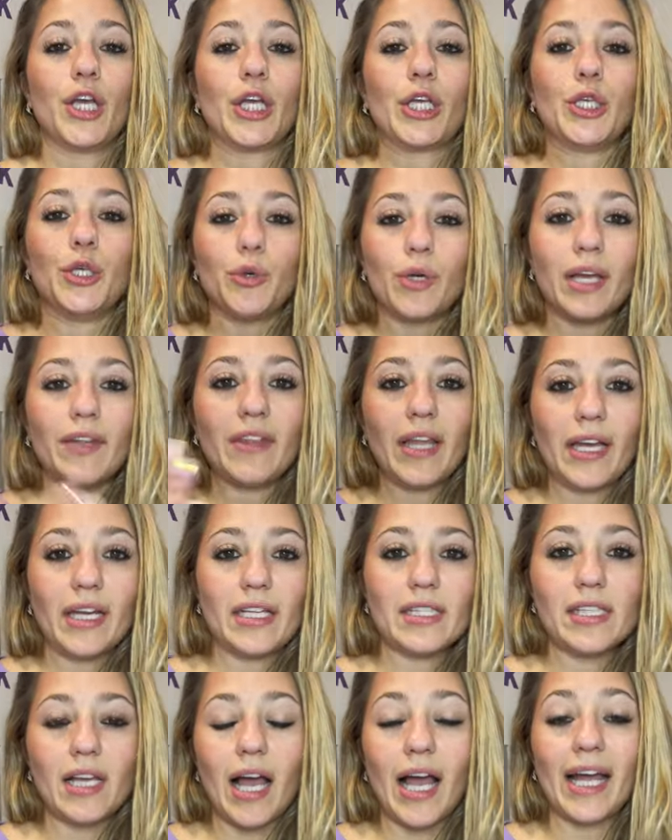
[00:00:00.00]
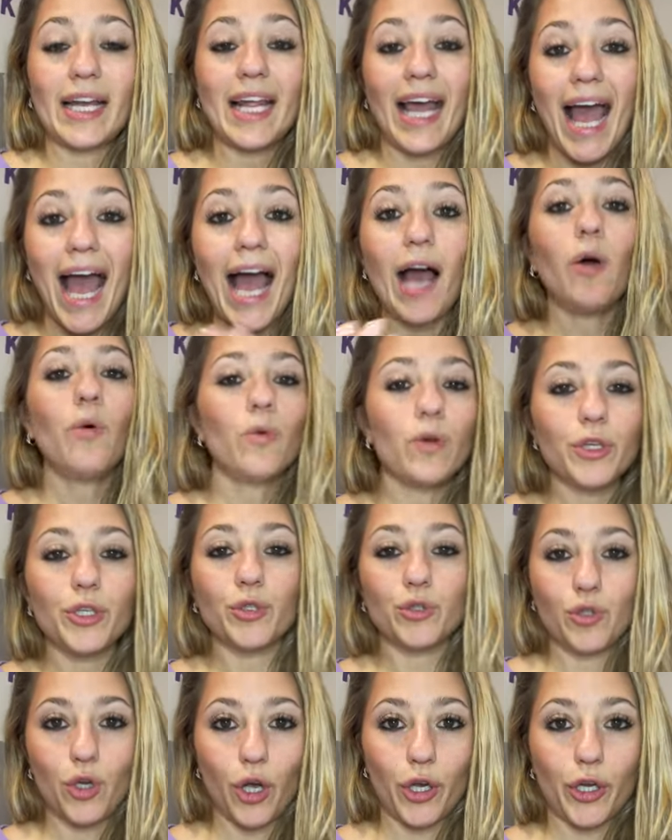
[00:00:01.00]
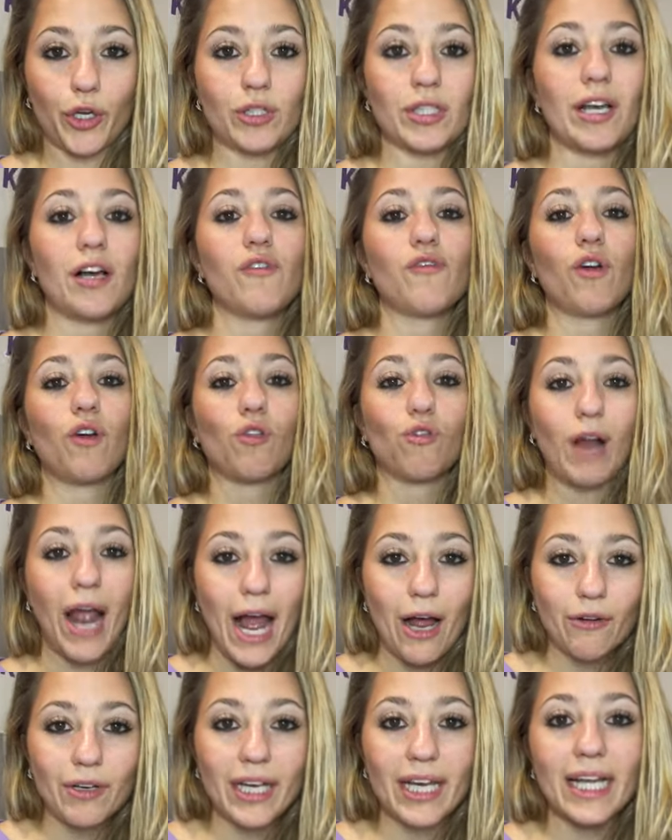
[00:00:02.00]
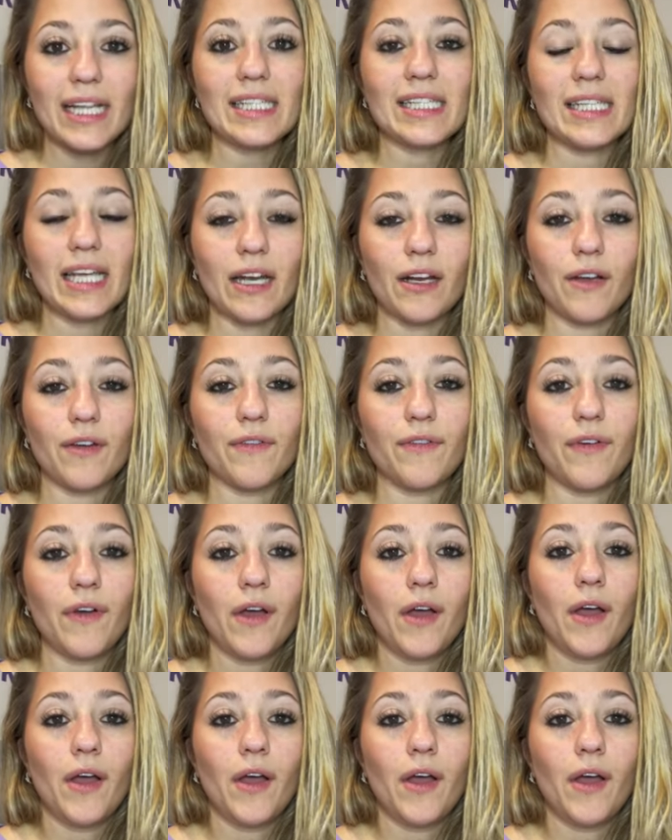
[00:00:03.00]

you can then decide how will you talk yourself around it instead of